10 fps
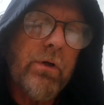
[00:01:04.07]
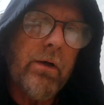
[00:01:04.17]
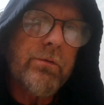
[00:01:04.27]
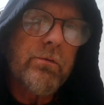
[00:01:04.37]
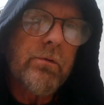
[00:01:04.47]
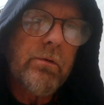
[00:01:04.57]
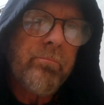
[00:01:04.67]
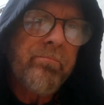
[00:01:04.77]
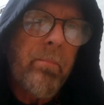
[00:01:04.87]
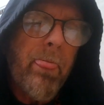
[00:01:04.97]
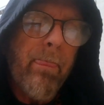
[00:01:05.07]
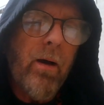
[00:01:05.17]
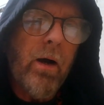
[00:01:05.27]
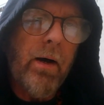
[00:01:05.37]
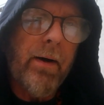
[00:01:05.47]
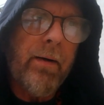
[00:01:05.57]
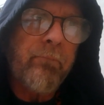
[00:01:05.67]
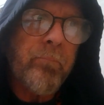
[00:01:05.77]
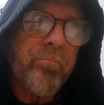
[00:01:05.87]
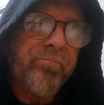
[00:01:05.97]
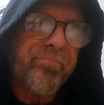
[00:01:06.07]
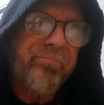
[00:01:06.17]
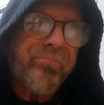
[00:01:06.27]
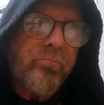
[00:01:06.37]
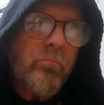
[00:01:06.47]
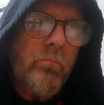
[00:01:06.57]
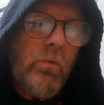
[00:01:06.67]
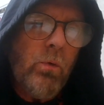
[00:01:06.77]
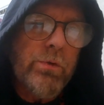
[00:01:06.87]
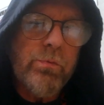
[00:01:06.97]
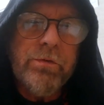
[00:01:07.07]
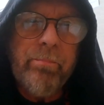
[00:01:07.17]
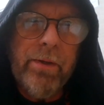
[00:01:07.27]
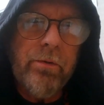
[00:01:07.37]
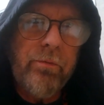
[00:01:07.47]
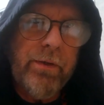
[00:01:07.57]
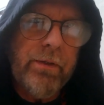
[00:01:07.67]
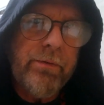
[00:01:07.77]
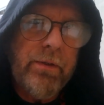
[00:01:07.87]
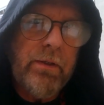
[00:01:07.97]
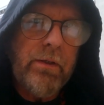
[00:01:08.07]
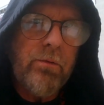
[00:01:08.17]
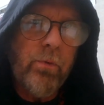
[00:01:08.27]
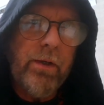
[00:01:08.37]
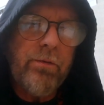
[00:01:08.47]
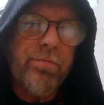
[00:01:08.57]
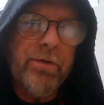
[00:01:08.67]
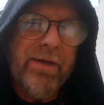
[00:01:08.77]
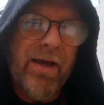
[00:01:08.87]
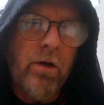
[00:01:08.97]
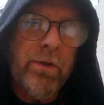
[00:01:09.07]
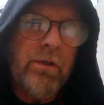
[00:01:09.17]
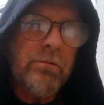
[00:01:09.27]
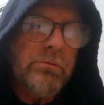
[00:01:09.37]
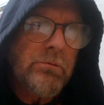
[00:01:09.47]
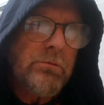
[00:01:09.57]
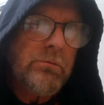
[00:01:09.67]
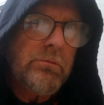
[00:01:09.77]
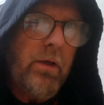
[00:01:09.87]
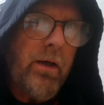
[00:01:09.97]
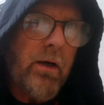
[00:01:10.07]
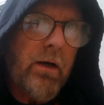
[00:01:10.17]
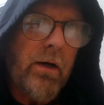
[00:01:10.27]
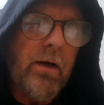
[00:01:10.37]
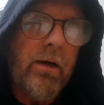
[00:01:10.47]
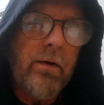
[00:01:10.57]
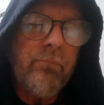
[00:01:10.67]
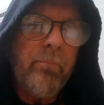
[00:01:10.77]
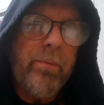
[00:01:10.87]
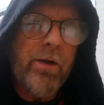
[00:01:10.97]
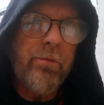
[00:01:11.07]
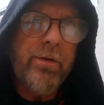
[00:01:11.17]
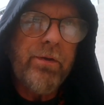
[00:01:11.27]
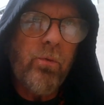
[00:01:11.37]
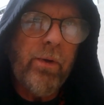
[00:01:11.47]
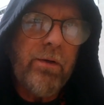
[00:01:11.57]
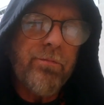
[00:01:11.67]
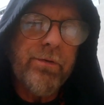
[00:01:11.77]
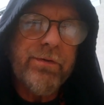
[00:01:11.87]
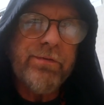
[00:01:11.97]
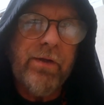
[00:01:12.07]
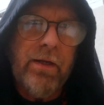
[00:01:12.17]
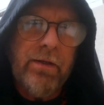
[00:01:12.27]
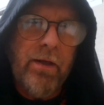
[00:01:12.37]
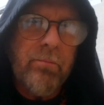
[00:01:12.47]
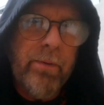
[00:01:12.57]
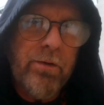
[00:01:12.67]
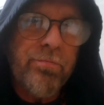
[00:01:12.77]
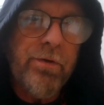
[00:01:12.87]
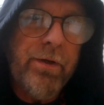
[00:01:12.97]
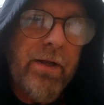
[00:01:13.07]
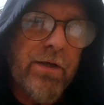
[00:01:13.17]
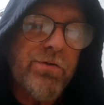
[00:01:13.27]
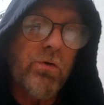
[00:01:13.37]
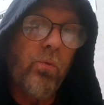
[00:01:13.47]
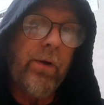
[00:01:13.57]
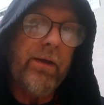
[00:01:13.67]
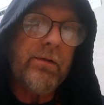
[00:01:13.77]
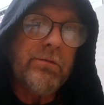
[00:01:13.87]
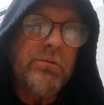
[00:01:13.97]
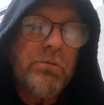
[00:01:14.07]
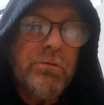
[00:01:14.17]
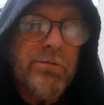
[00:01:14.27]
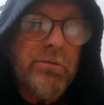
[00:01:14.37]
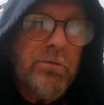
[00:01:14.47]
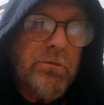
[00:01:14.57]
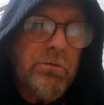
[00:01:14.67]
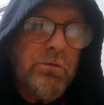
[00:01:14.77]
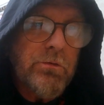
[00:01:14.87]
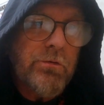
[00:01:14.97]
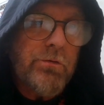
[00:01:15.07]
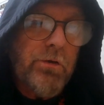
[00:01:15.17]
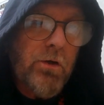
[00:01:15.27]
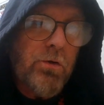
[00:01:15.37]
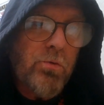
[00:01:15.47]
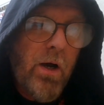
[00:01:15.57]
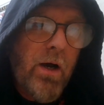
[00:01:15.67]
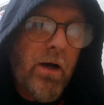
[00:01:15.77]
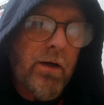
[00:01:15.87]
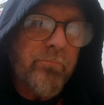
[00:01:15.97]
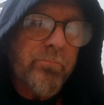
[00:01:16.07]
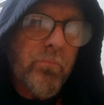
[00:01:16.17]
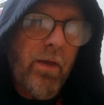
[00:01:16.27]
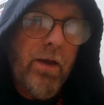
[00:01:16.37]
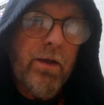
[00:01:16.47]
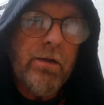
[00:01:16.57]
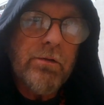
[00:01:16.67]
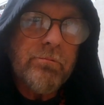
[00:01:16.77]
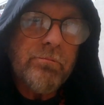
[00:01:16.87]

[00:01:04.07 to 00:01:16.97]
test, um, which was better than the rate for the county, better than the rate for the state, and better for the national rate. So, hey,